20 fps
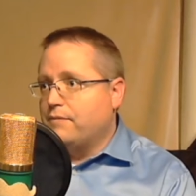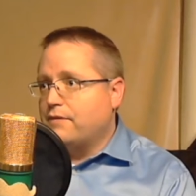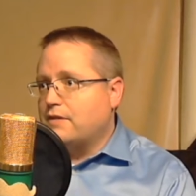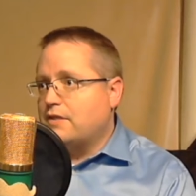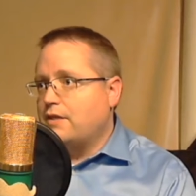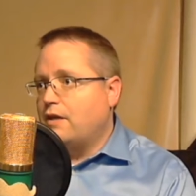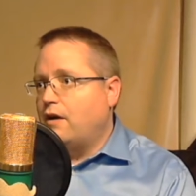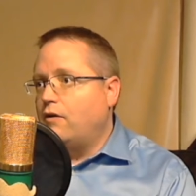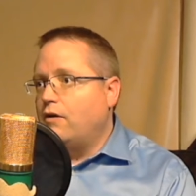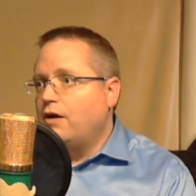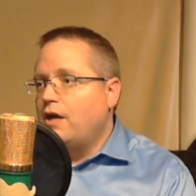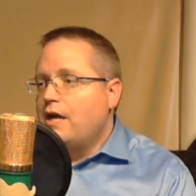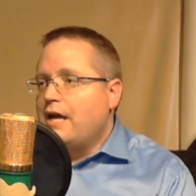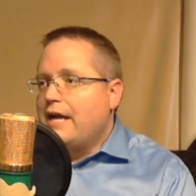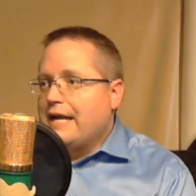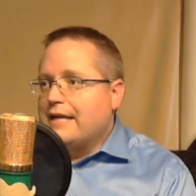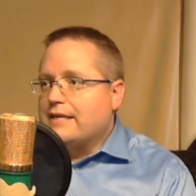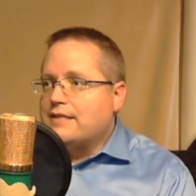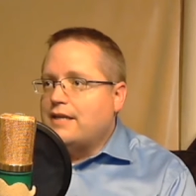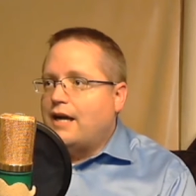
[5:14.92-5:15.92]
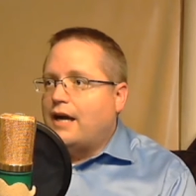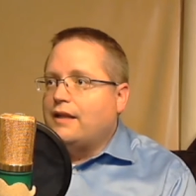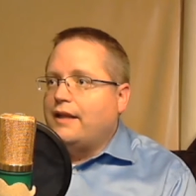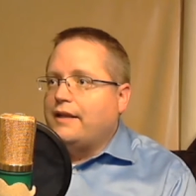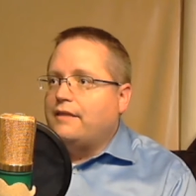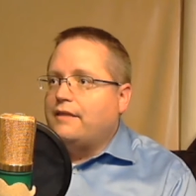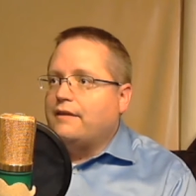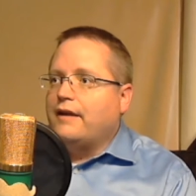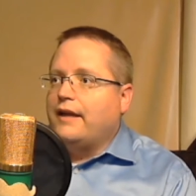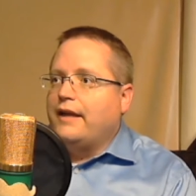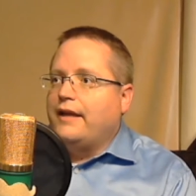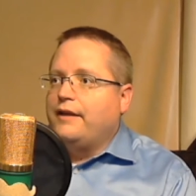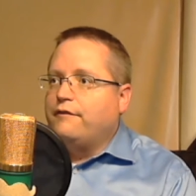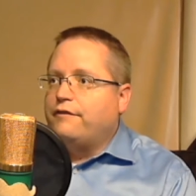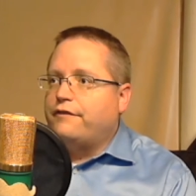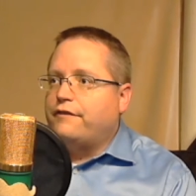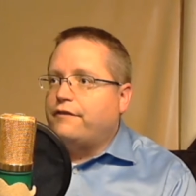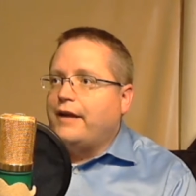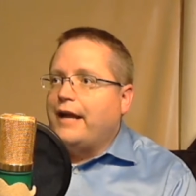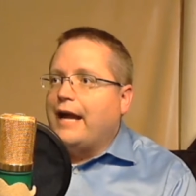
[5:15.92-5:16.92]
So it's not like they're getting
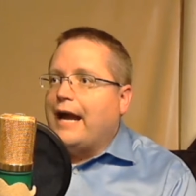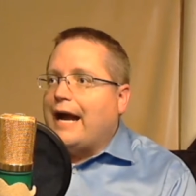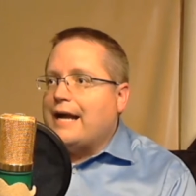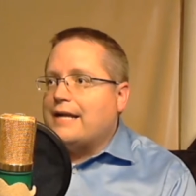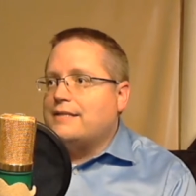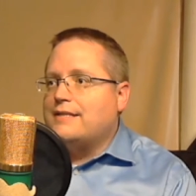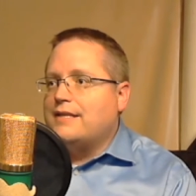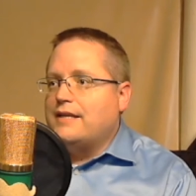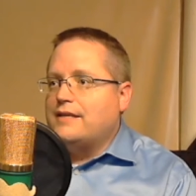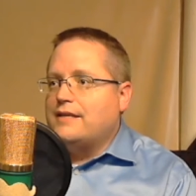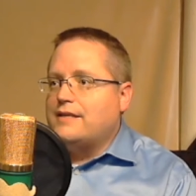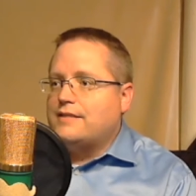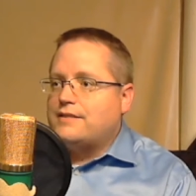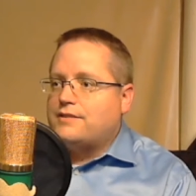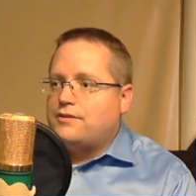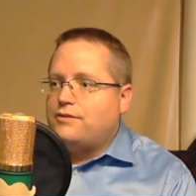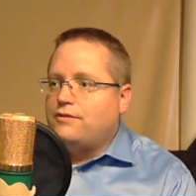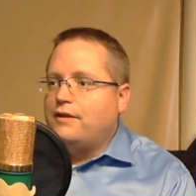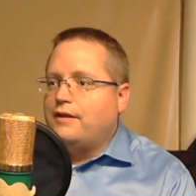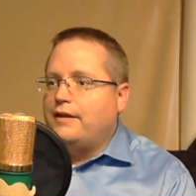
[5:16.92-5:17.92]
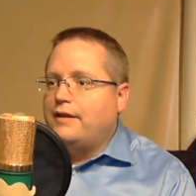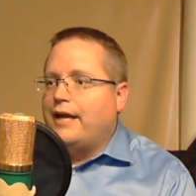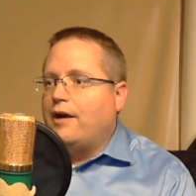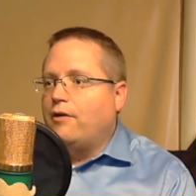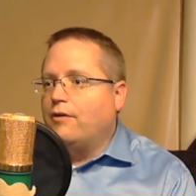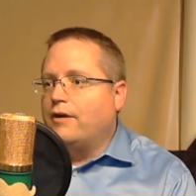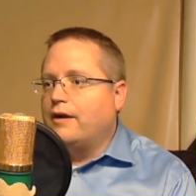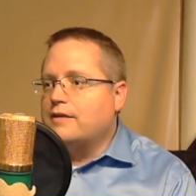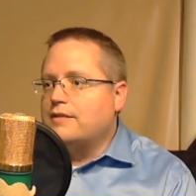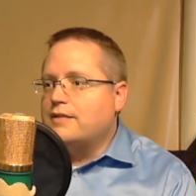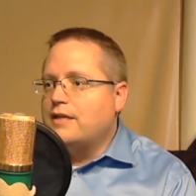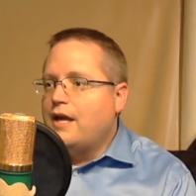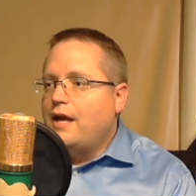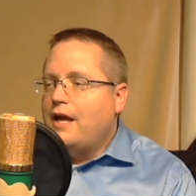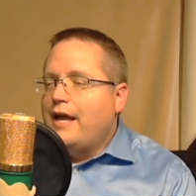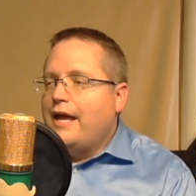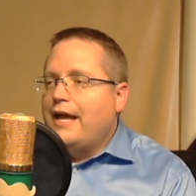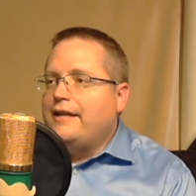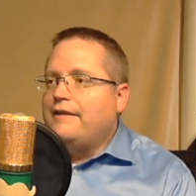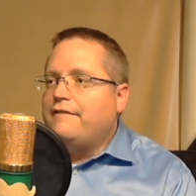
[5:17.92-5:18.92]
free access to the networks.
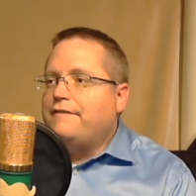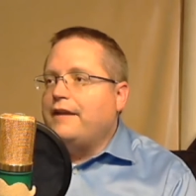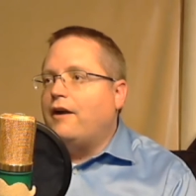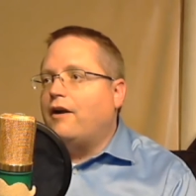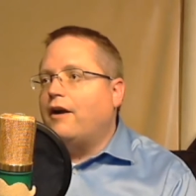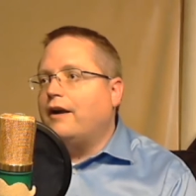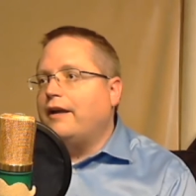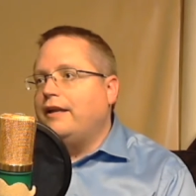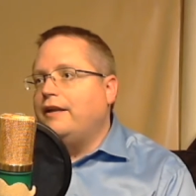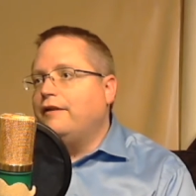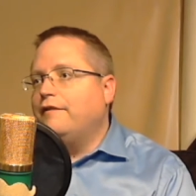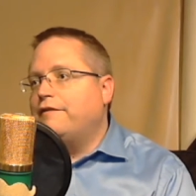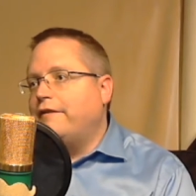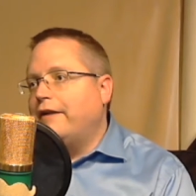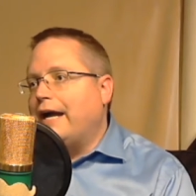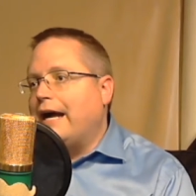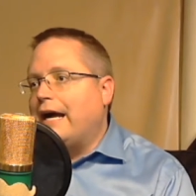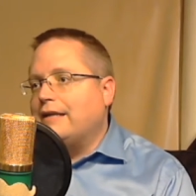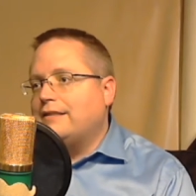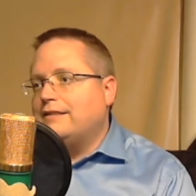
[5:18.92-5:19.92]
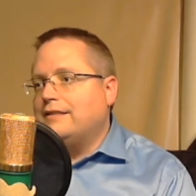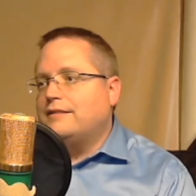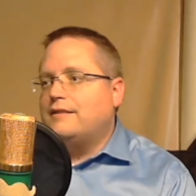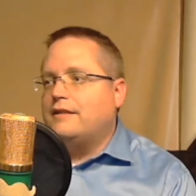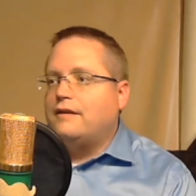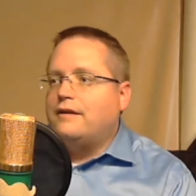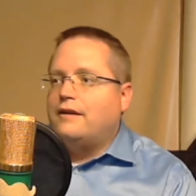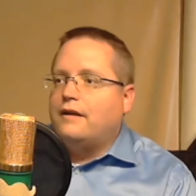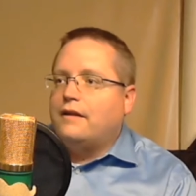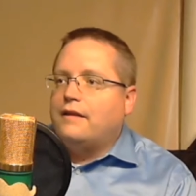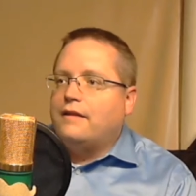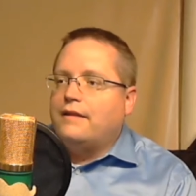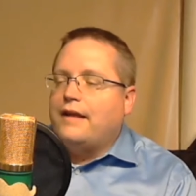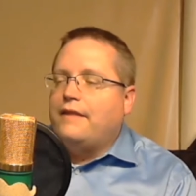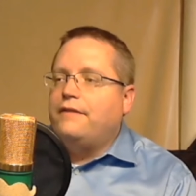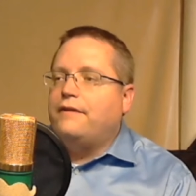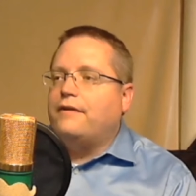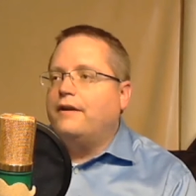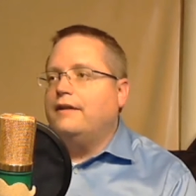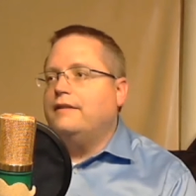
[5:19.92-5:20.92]
And if they are getting free access, they're
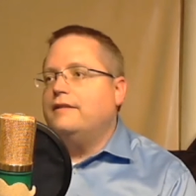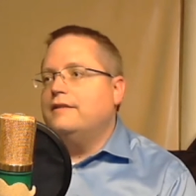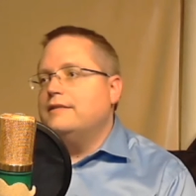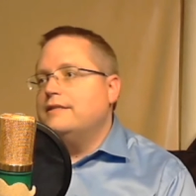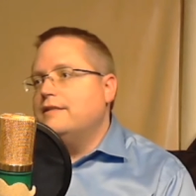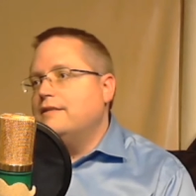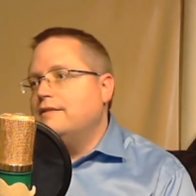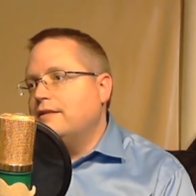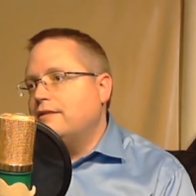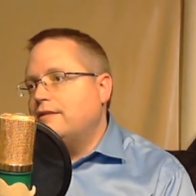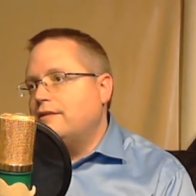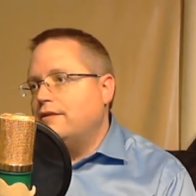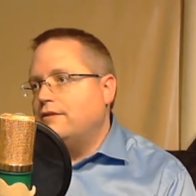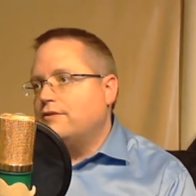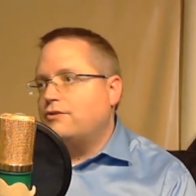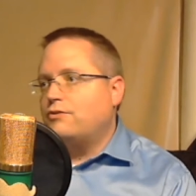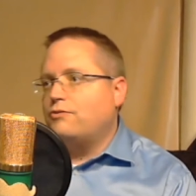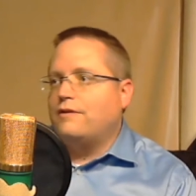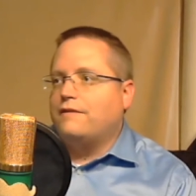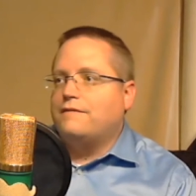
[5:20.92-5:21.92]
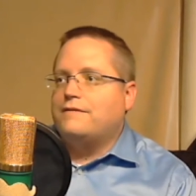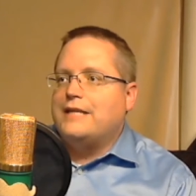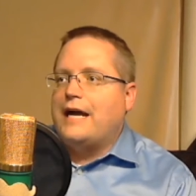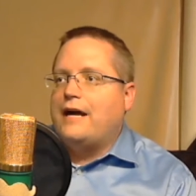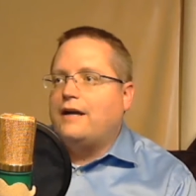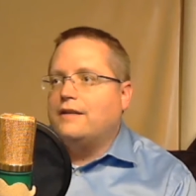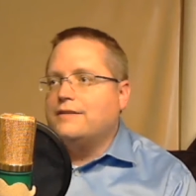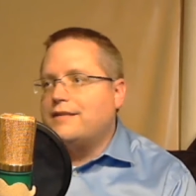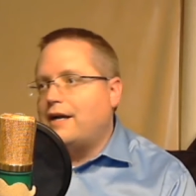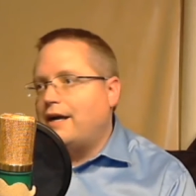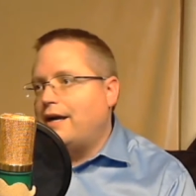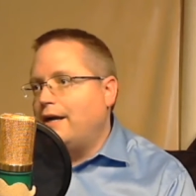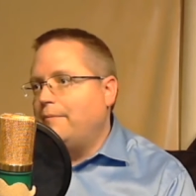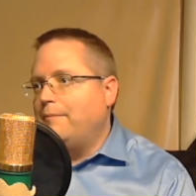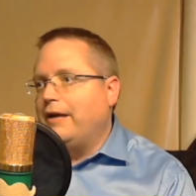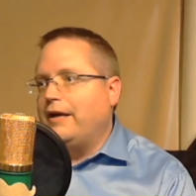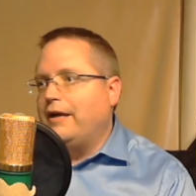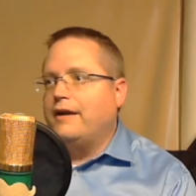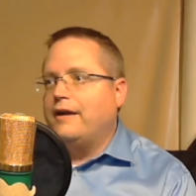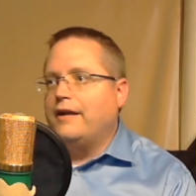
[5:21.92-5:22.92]
in the sort of
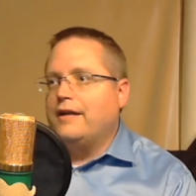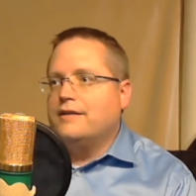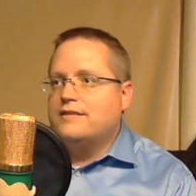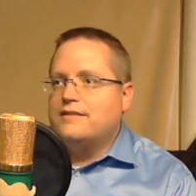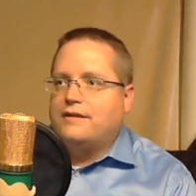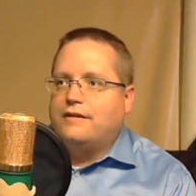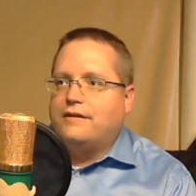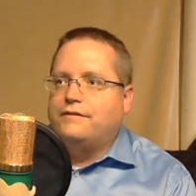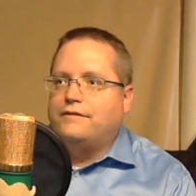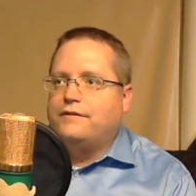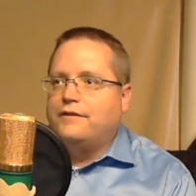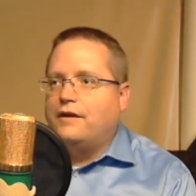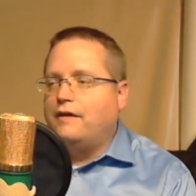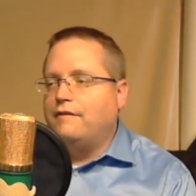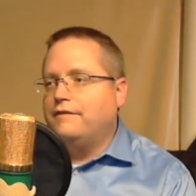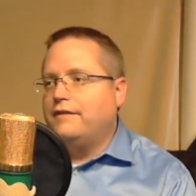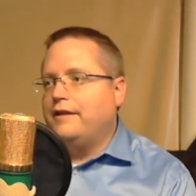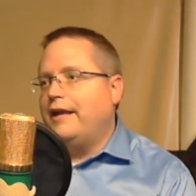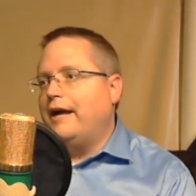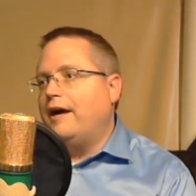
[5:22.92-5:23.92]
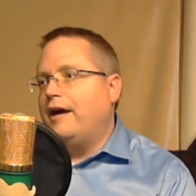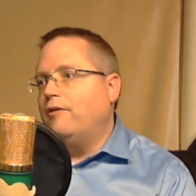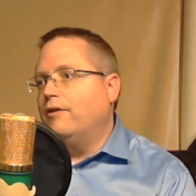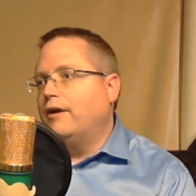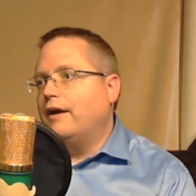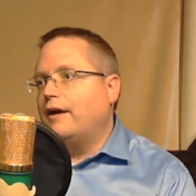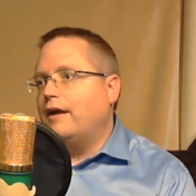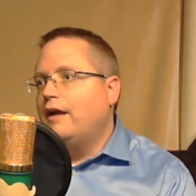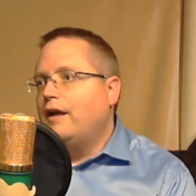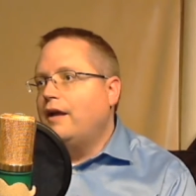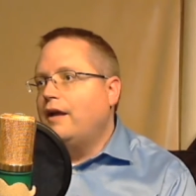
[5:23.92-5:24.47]
downtime areas of the network.